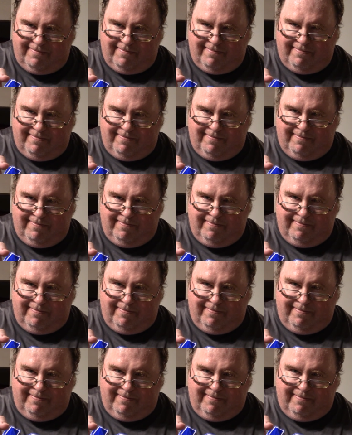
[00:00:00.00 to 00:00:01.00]

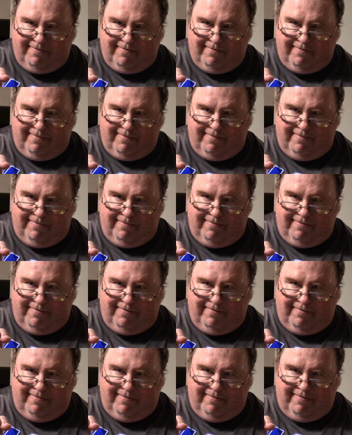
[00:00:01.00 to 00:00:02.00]

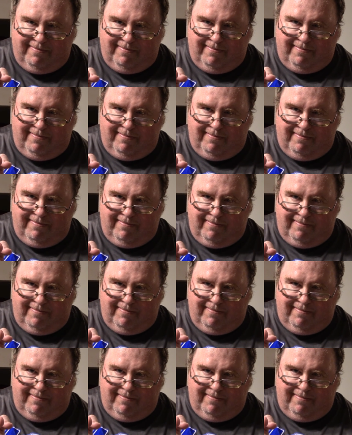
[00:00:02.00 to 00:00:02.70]
[no speech]